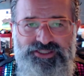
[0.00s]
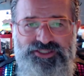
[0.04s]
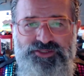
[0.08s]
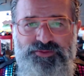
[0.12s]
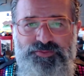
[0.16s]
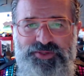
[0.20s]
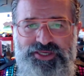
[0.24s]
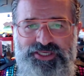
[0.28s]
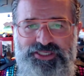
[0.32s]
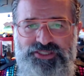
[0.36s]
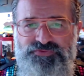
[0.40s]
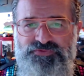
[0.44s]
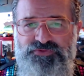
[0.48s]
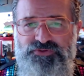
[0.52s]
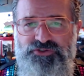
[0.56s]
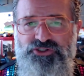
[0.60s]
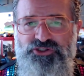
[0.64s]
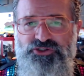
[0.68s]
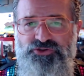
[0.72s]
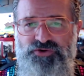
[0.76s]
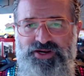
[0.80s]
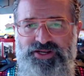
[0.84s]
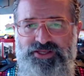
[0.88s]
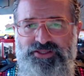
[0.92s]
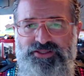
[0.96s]
It's a peaceful
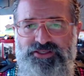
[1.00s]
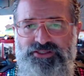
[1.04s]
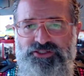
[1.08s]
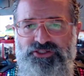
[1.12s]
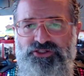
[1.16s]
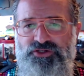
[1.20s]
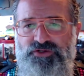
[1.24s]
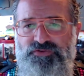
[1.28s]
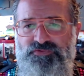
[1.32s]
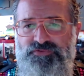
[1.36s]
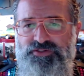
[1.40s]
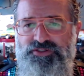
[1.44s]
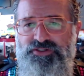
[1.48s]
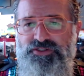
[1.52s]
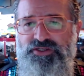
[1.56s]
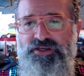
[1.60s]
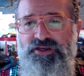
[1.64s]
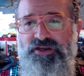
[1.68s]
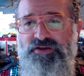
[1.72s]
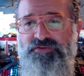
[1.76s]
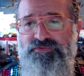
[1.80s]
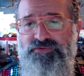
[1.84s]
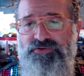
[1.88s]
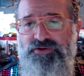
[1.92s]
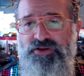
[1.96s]
strength and service
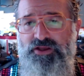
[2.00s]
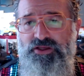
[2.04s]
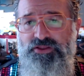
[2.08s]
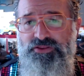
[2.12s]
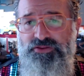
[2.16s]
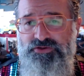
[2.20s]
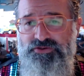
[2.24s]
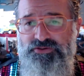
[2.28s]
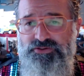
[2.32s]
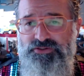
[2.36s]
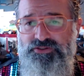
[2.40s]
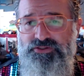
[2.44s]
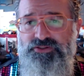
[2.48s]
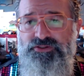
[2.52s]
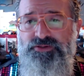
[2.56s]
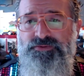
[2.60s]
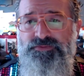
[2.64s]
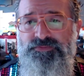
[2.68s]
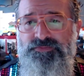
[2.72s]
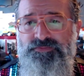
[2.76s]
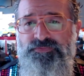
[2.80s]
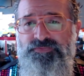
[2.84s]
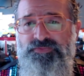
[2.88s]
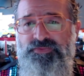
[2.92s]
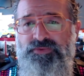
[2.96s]
to others
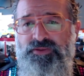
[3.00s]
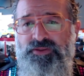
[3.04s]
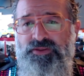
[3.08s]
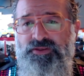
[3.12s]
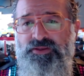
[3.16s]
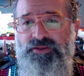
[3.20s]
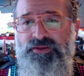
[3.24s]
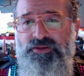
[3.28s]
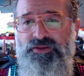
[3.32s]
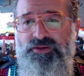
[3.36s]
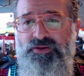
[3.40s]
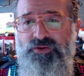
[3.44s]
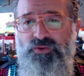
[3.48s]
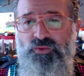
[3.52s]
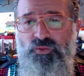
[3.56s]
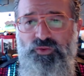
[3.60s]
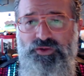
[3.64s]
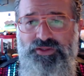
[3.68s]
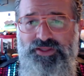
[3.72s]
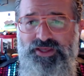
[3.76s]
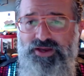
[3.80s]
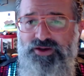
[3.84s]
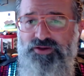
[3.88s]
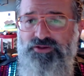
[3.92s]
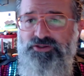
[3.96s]

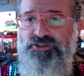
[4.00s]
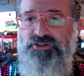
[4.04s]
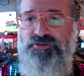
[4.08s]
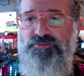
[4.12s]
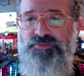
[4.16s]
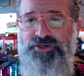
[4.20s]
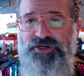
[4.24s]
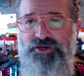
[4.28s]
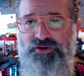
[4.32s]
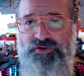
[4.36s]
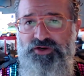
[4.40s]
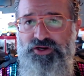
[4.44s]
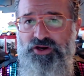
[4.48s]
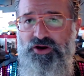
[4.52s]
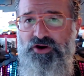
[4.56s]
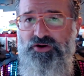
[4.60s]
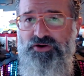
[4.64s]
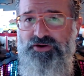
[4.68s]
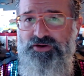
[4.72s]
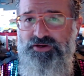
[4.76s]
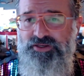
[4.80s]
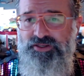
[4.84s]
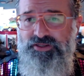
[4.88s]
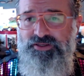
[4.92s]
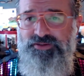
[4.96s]
without
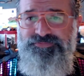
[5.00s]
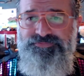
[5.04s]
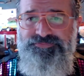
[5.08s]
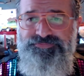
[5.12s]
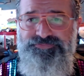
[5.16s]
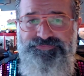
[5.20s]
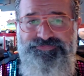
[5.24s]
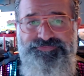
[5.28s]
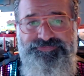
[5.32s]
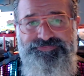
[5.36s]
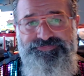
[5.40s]
superiority.